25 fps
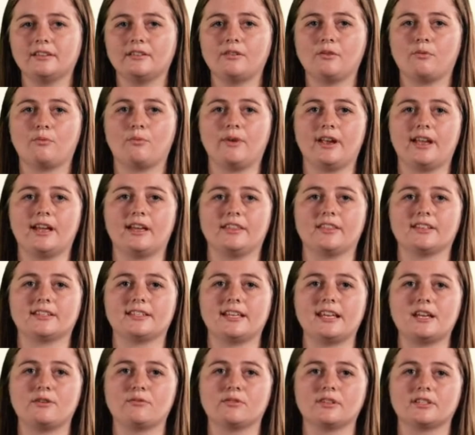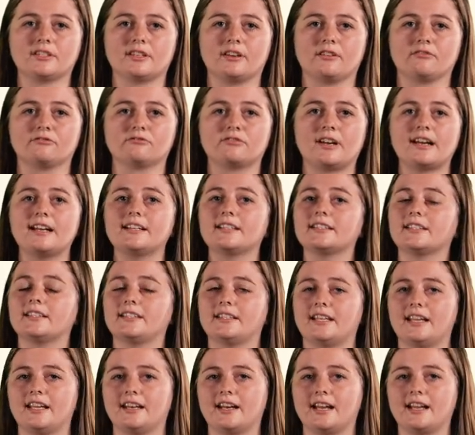where the sequencer reads the
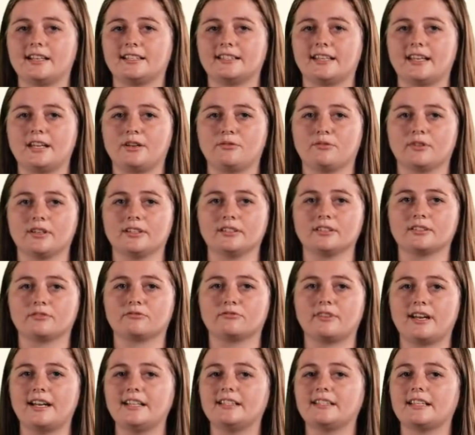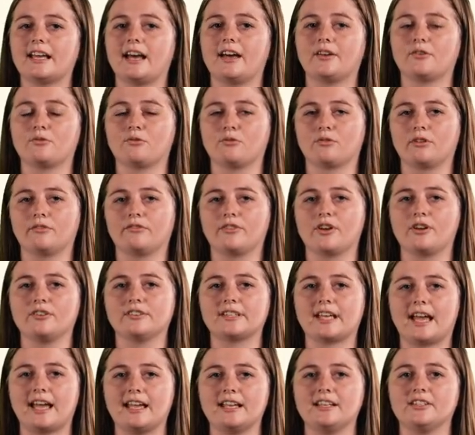DNA sequence, reads out all of those
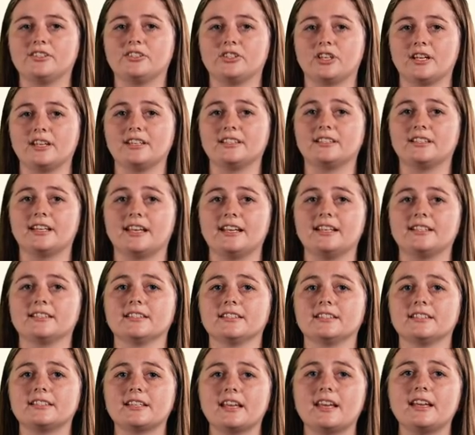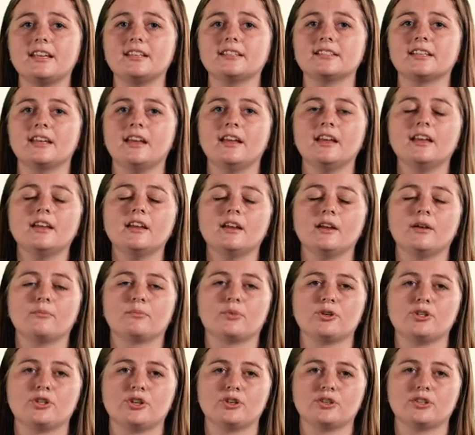A's, G's, T's and C's,
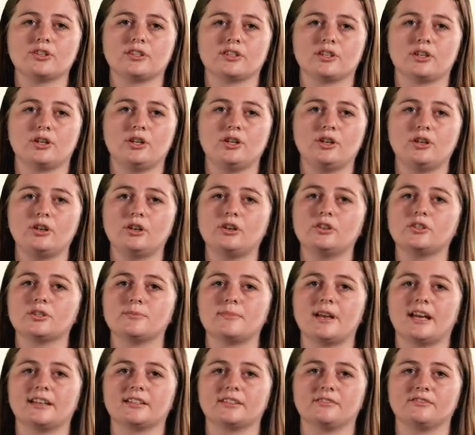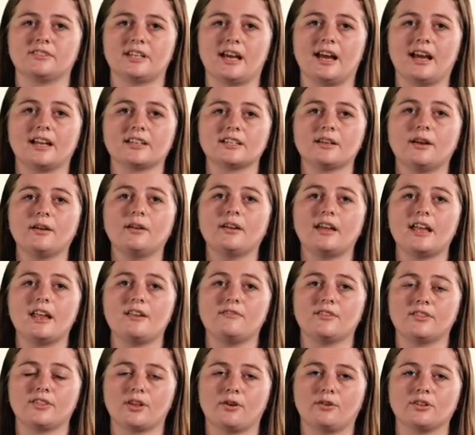produces a huge amount of data,
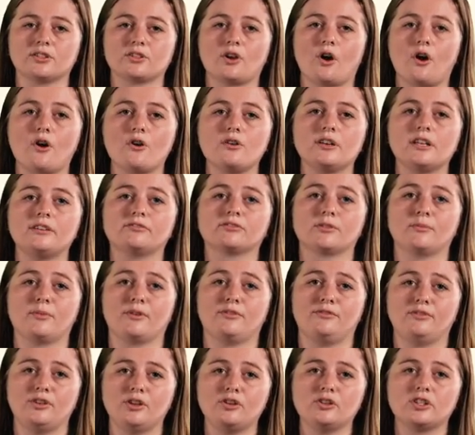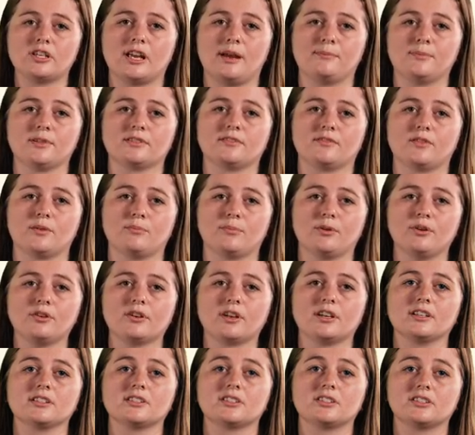even though it's only from a few chapters of the book,
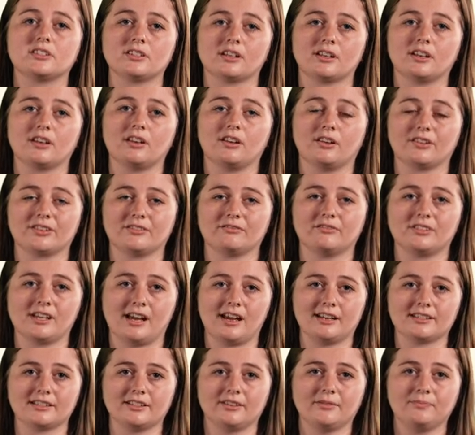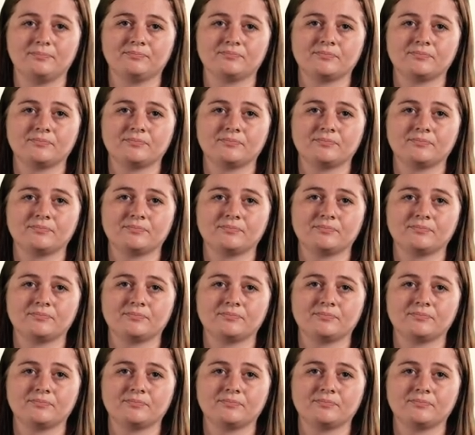it's still a lot of data.